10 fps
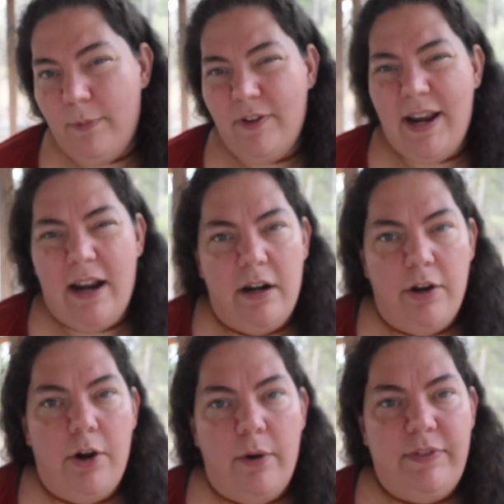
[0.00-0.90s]
of it, and I
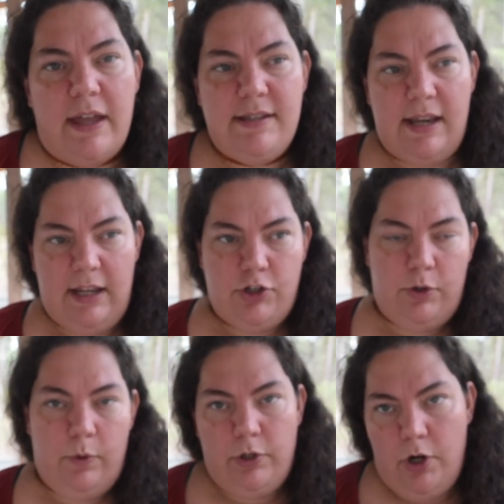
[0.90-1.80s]
don't know if that's an
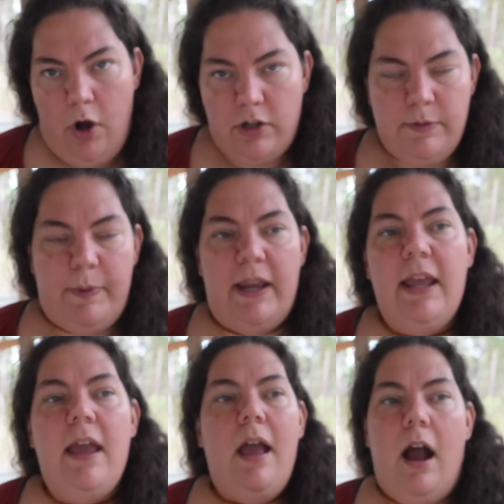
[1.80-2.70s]
issue or not, but
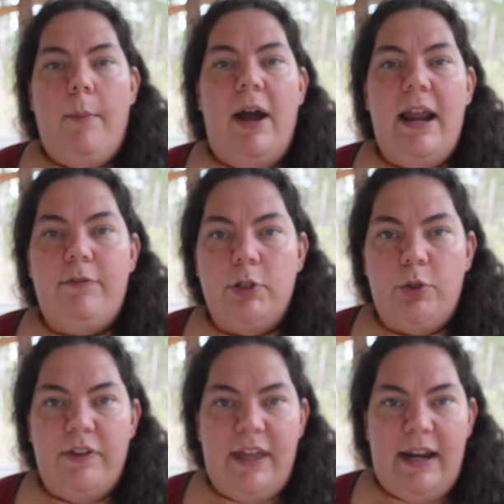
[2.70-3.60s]
I might have a
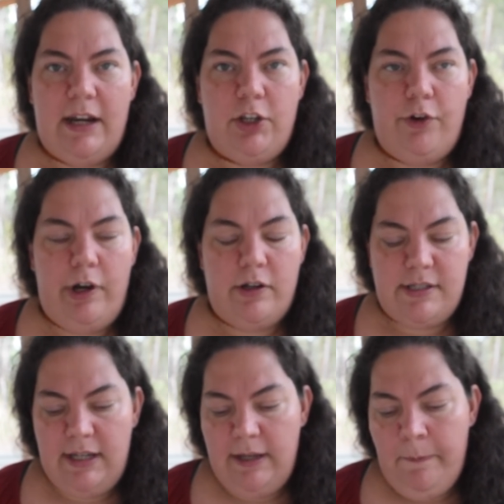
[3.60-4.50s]
look at that out of
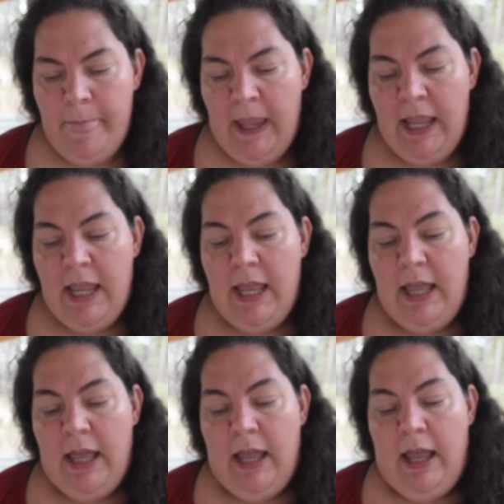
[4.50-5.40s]
curiosity.
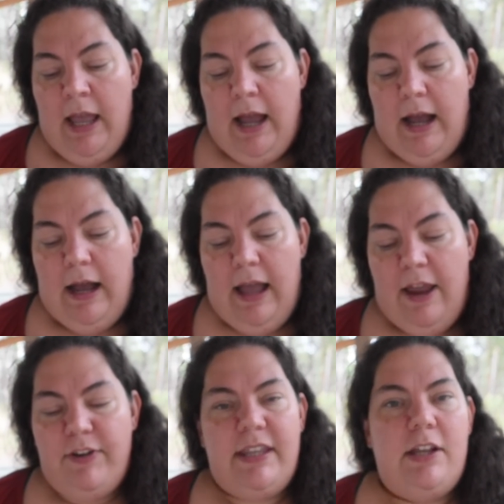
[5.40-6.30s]

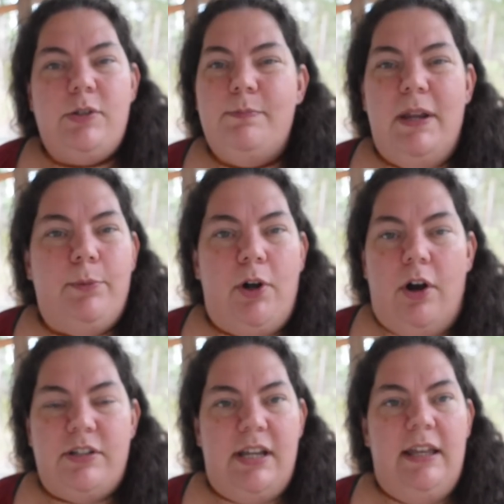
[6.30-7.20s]
Everything else was minimal
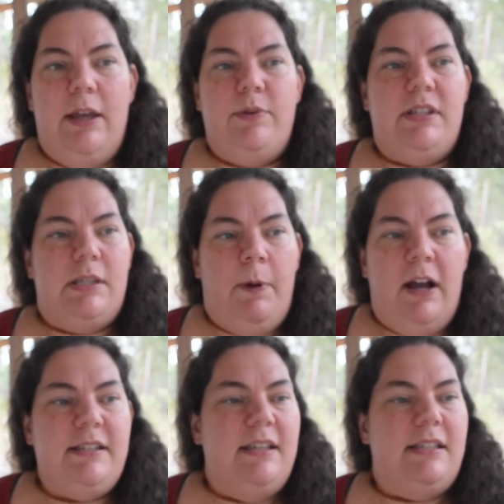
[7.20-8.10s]
cost. There was the
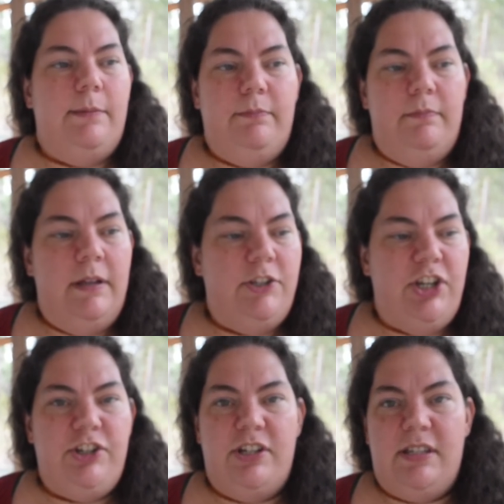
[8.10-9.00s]
spices, some
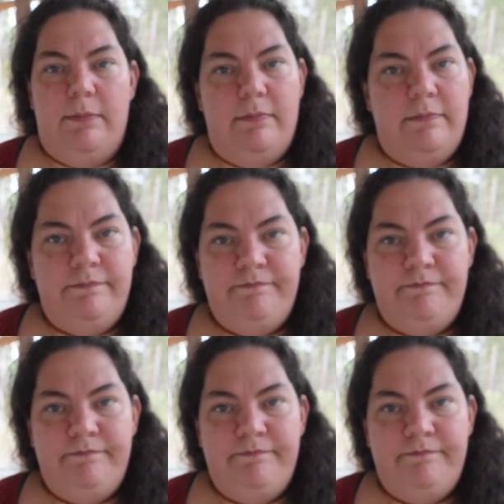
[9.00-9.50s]
ginger, some